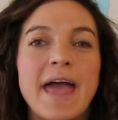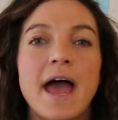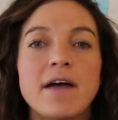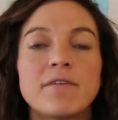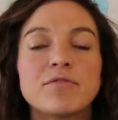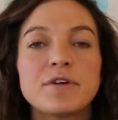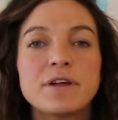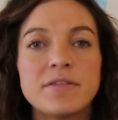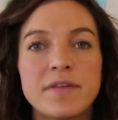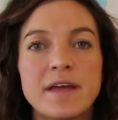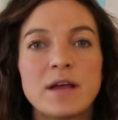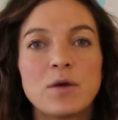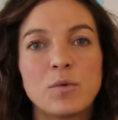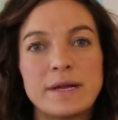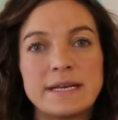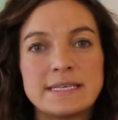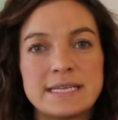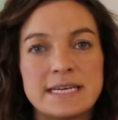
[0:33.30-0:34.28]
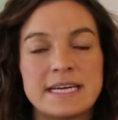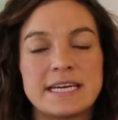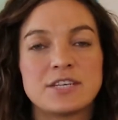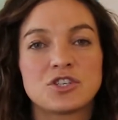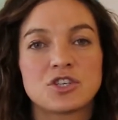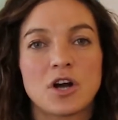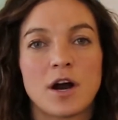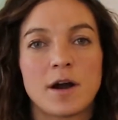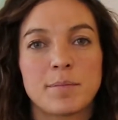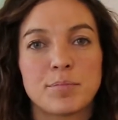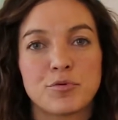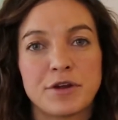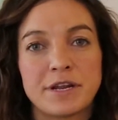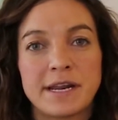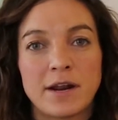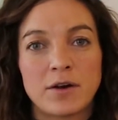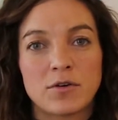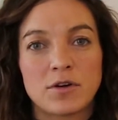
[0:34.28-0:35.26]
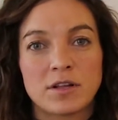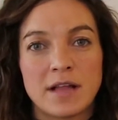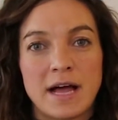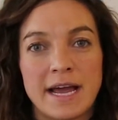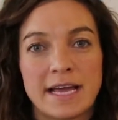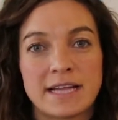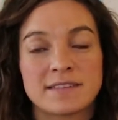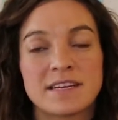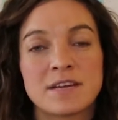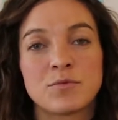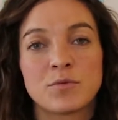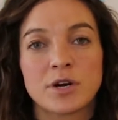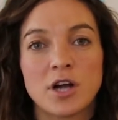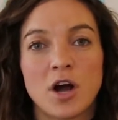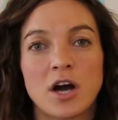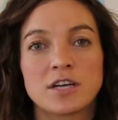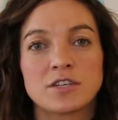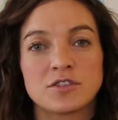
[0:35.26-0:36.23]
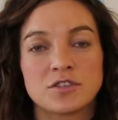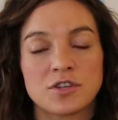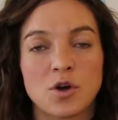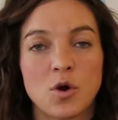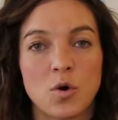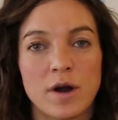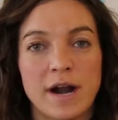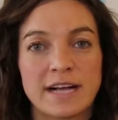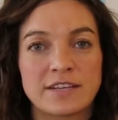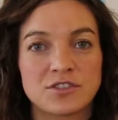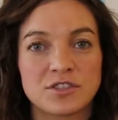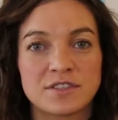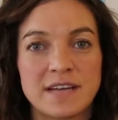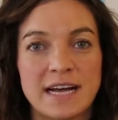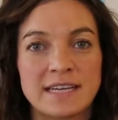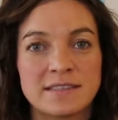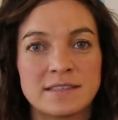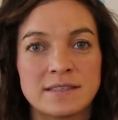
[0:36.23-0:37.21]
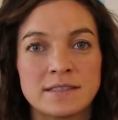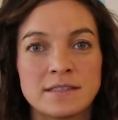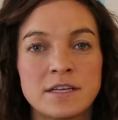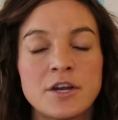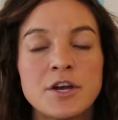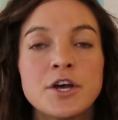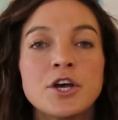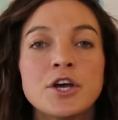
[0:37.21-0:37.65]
Everything we teach our prenatal clients in regards to core exercises,